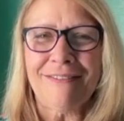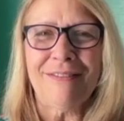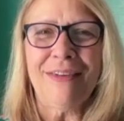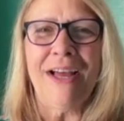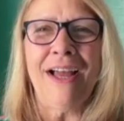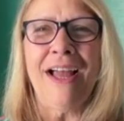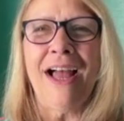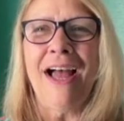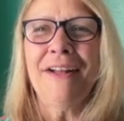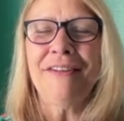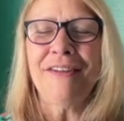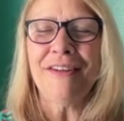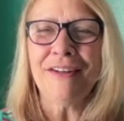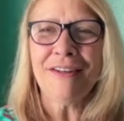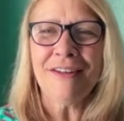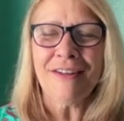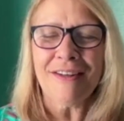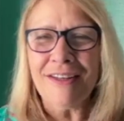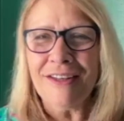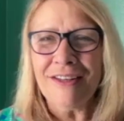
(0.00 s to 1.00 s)
I
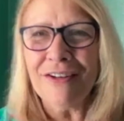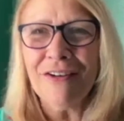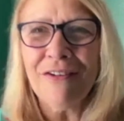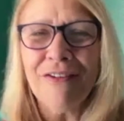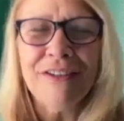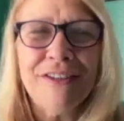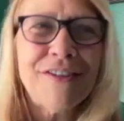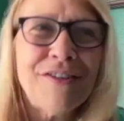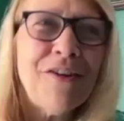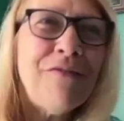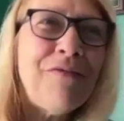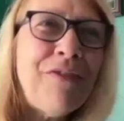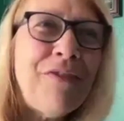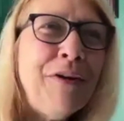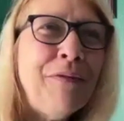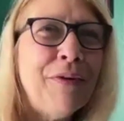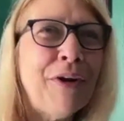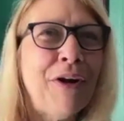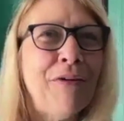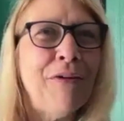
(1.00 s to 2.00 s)
didn't, it's so
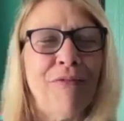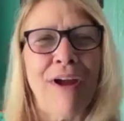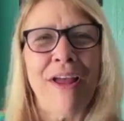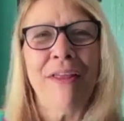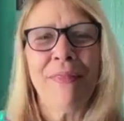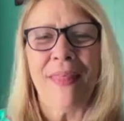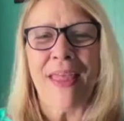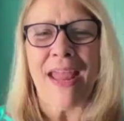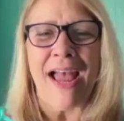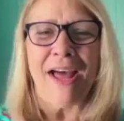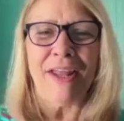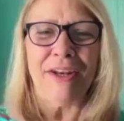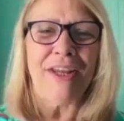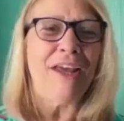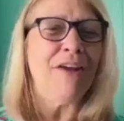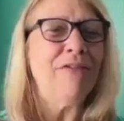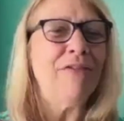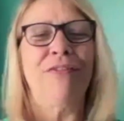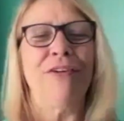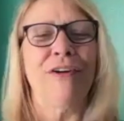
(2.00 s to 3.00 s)
funny when I read that
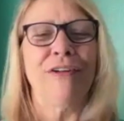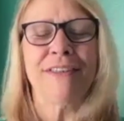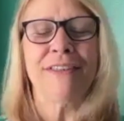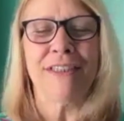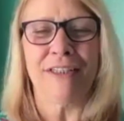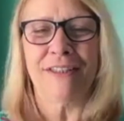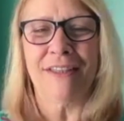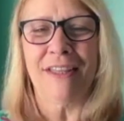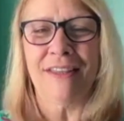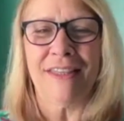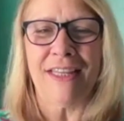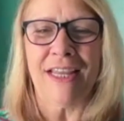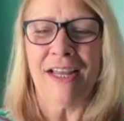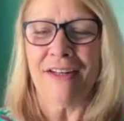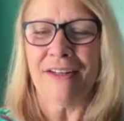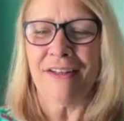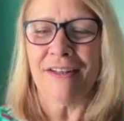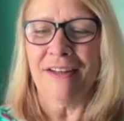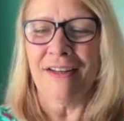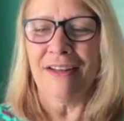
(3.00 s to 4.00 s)
at first
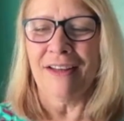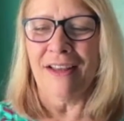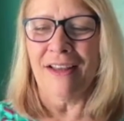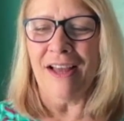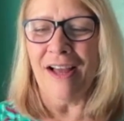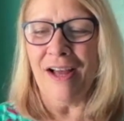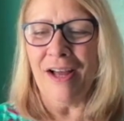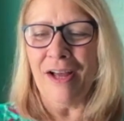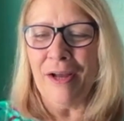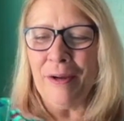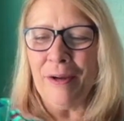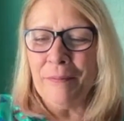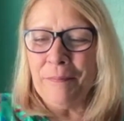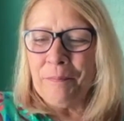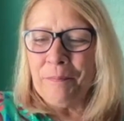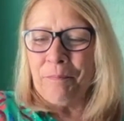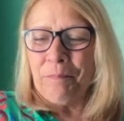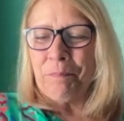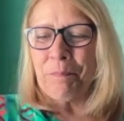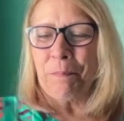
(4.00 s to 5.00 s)
that
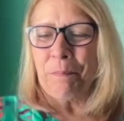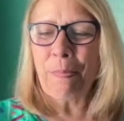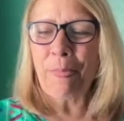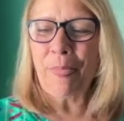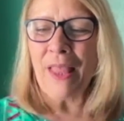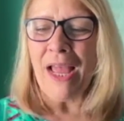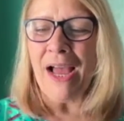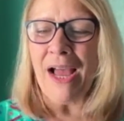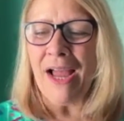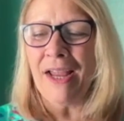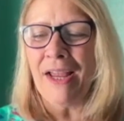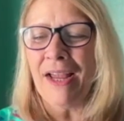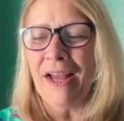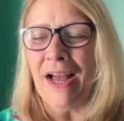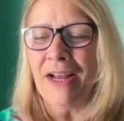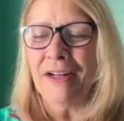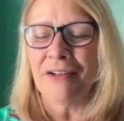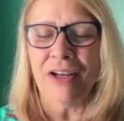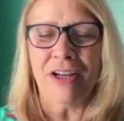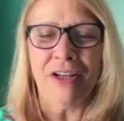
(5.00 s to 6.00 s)
um I
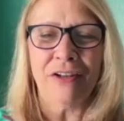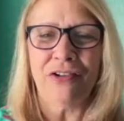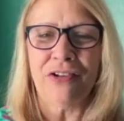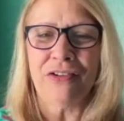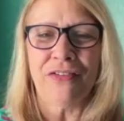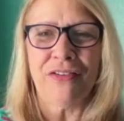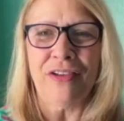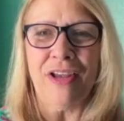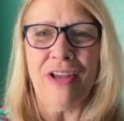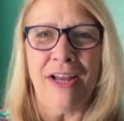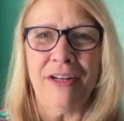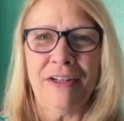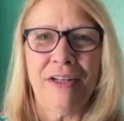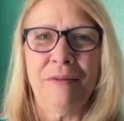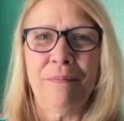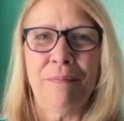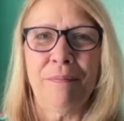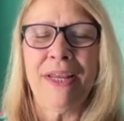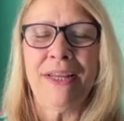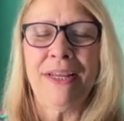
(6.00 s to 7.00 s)

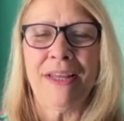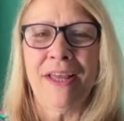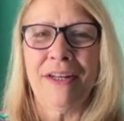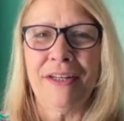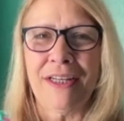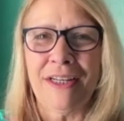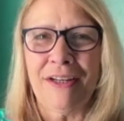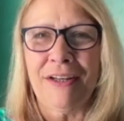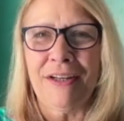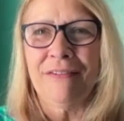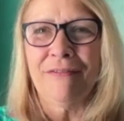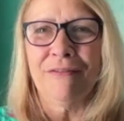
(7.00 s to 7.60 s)
didn't make any